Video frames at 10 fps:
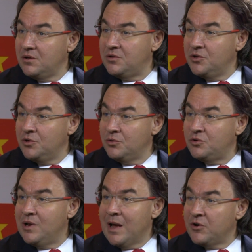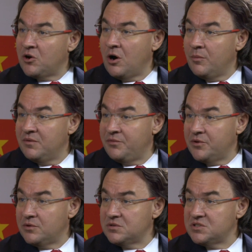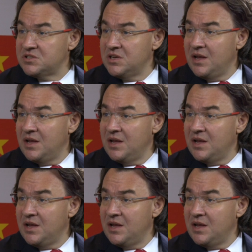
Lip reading: to lower carbon fuels.